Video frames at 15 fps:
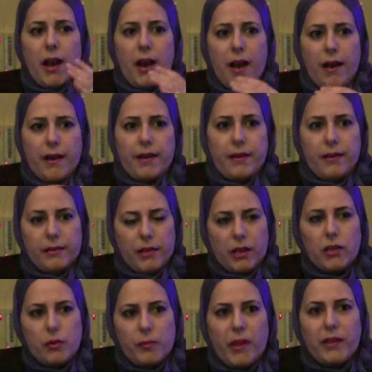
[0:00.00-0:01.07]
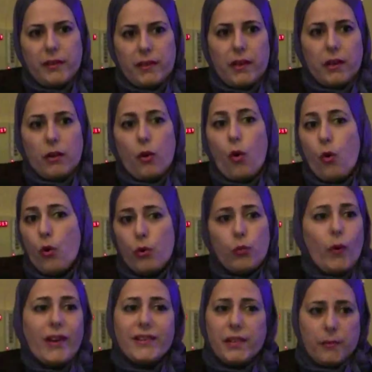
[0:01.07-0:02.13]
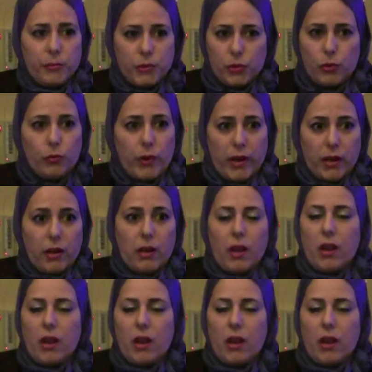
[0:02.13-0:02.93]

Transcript: I documenting all what I'm doing